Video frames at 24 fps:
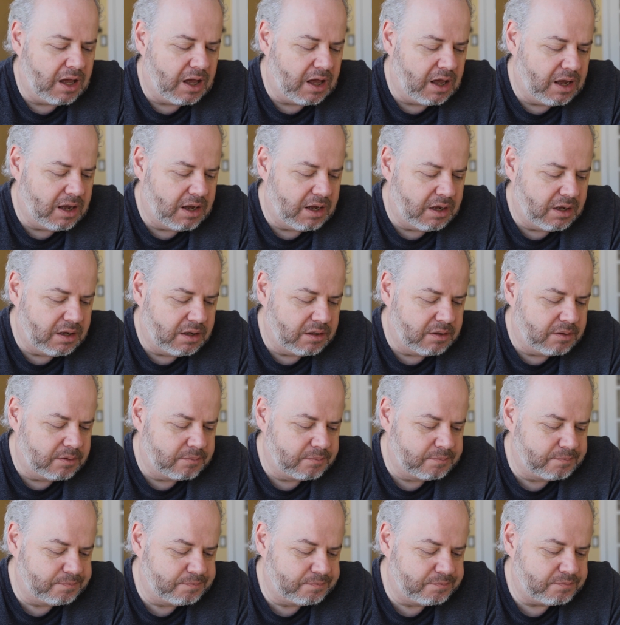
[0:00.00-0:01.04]

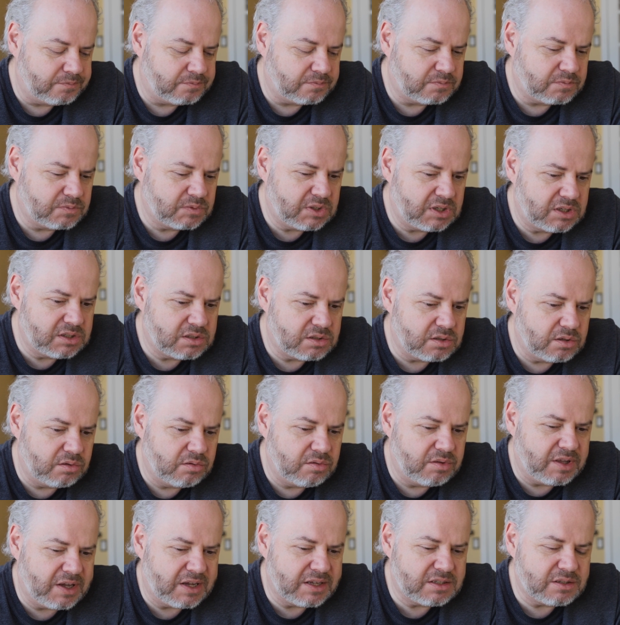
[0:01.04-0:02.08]
So
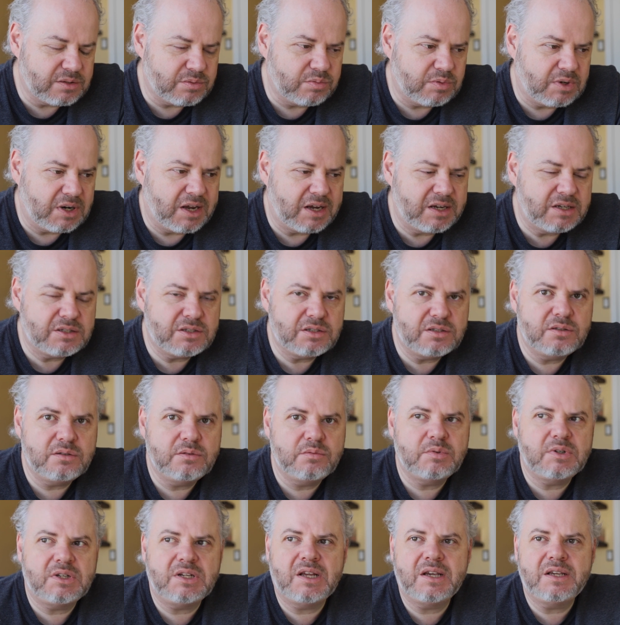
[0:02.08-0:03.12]
that's what I do
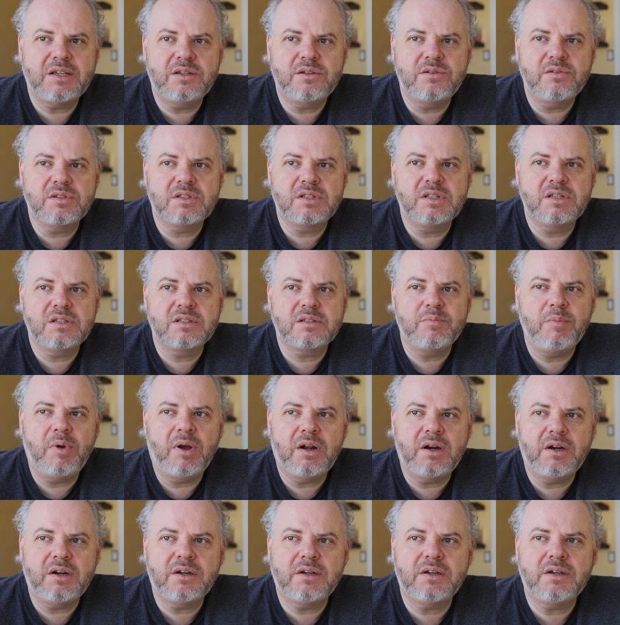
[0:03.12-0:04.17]
when I use this
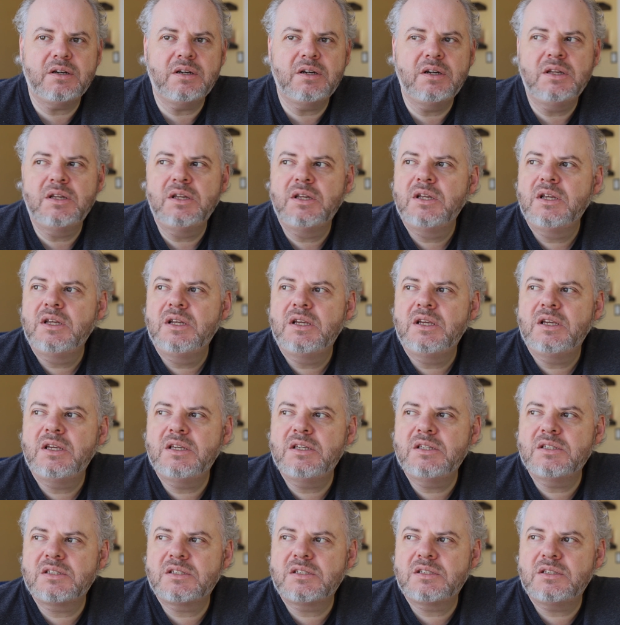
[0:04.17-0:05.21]
monitor,
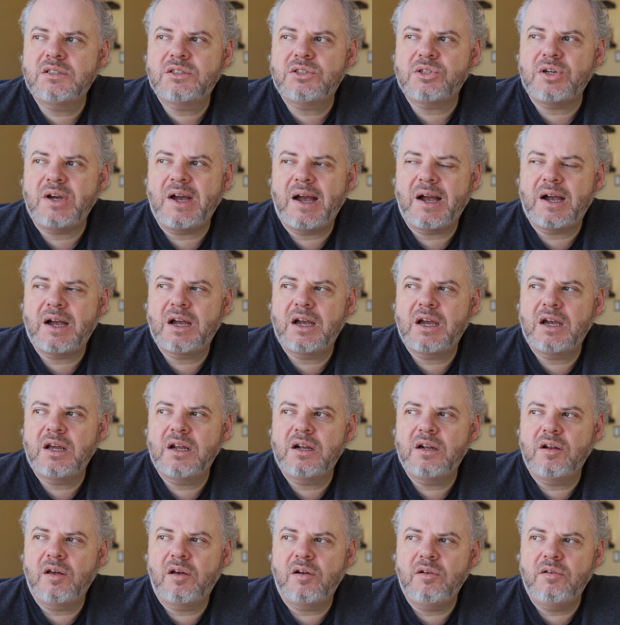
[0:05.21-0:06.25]
is to track
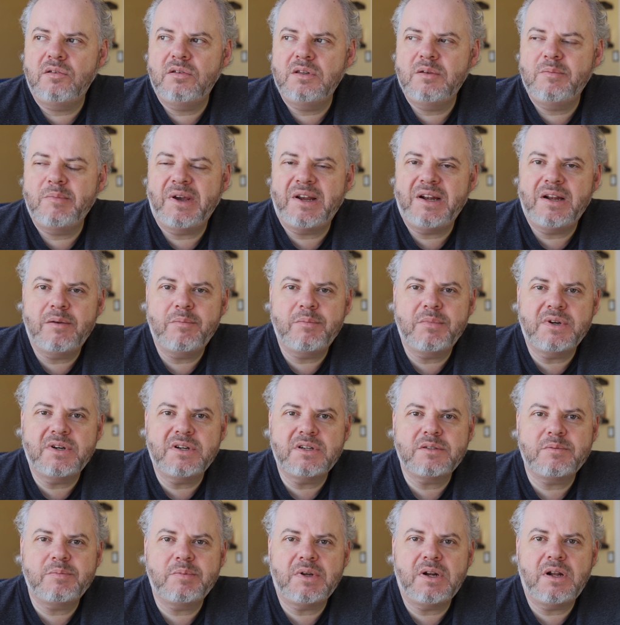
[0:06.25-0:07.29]
not only my
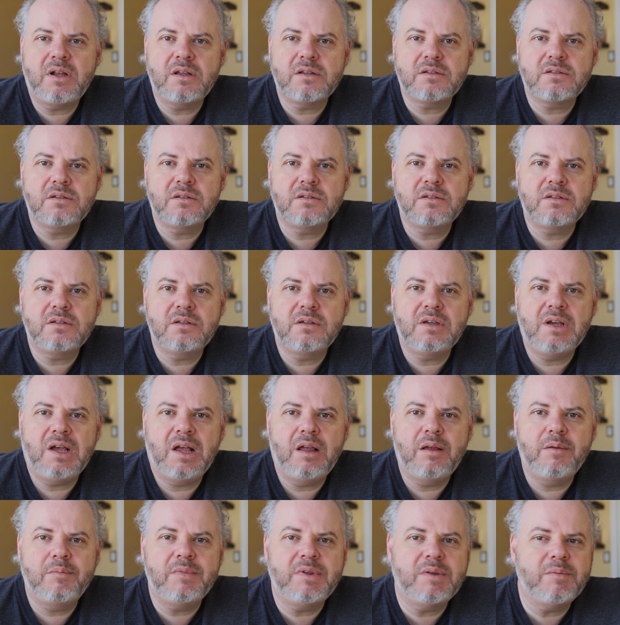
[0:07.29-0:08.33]
numbers, but also to
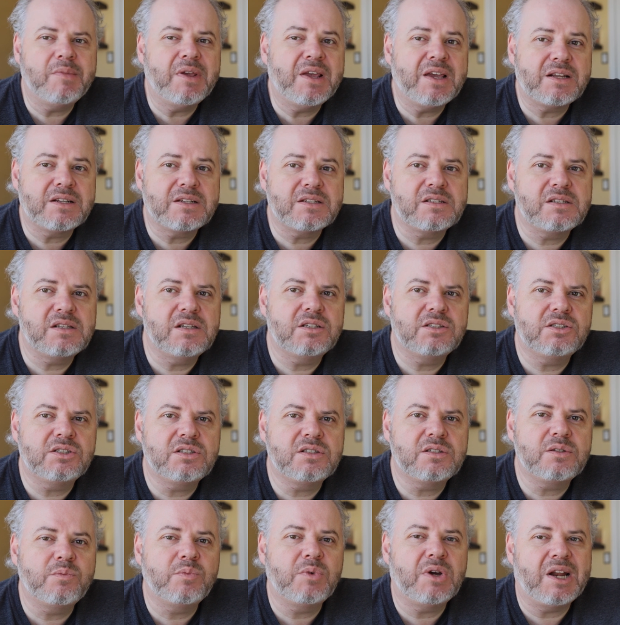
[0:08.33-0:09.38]
help me make
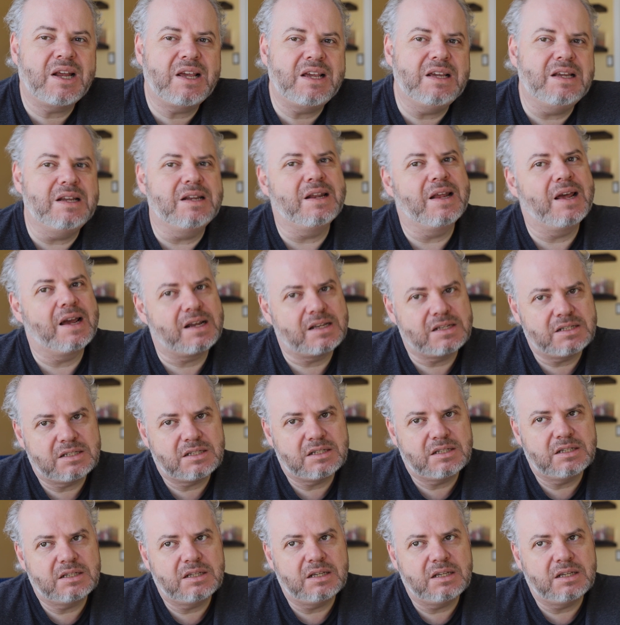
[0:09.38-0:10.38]
decisions in what I eat next.